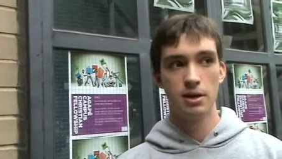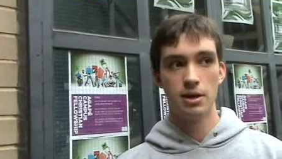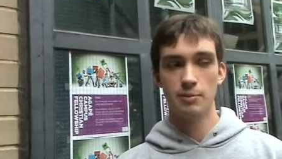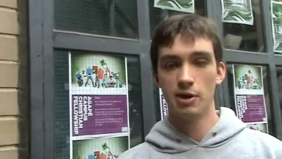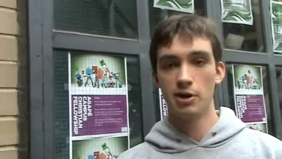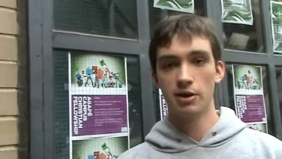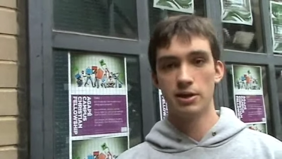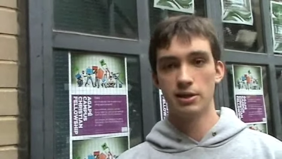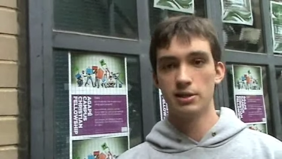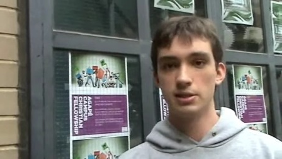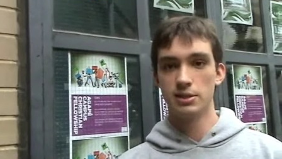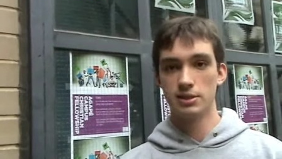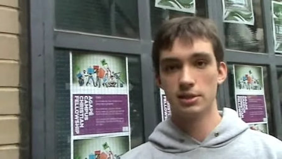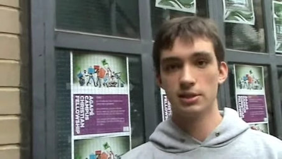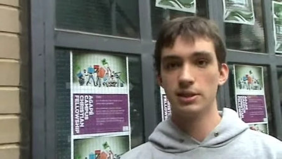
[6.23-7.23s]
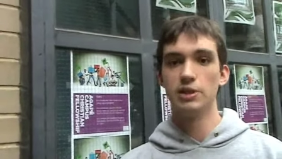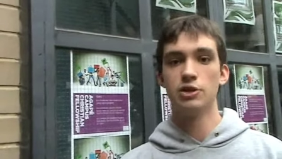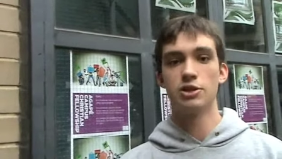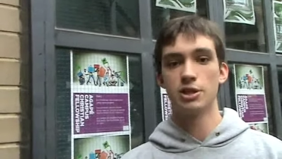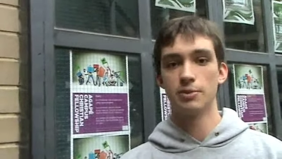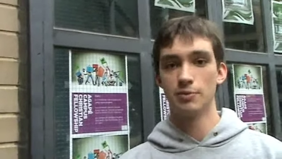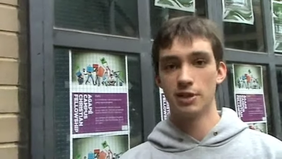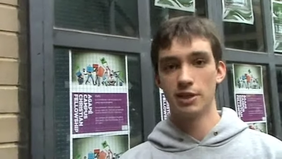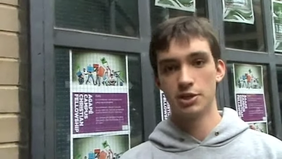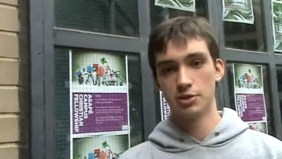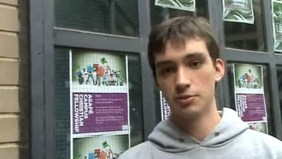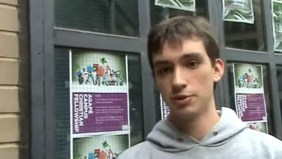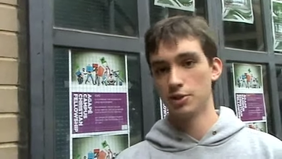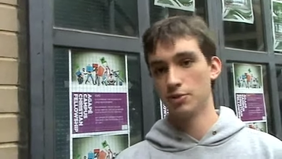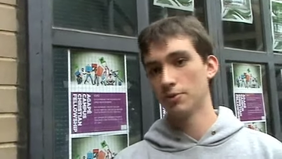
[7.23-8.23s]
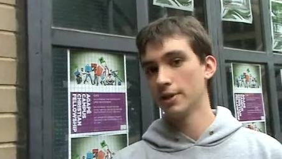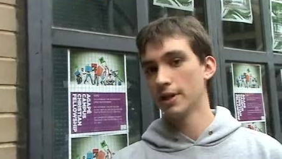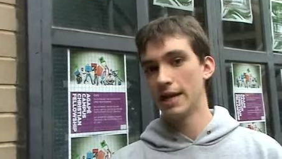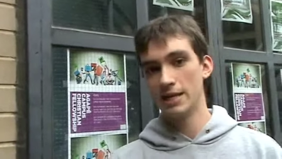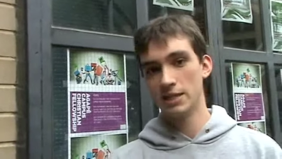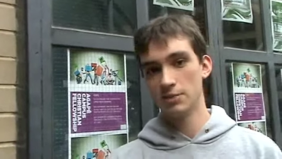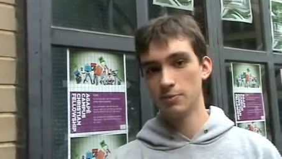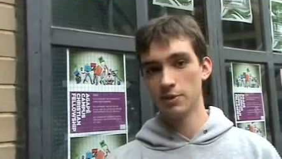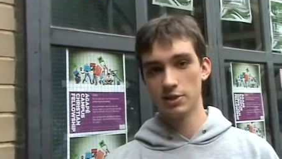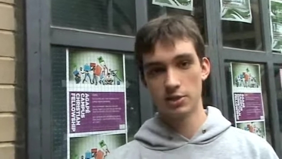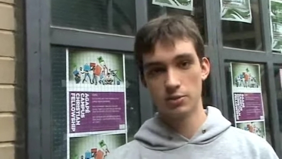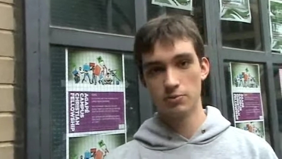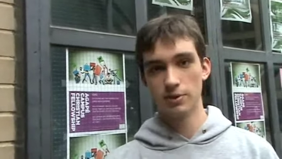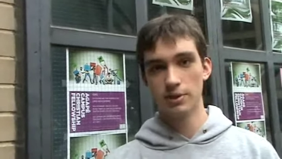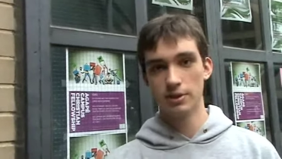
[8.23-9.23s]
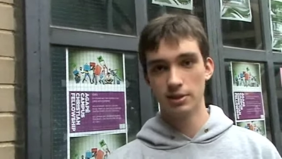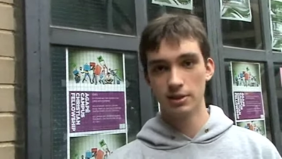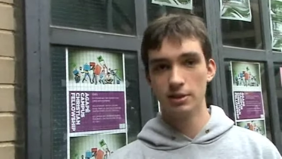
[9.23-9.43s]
America's leadership in the issue, which it really has to be since we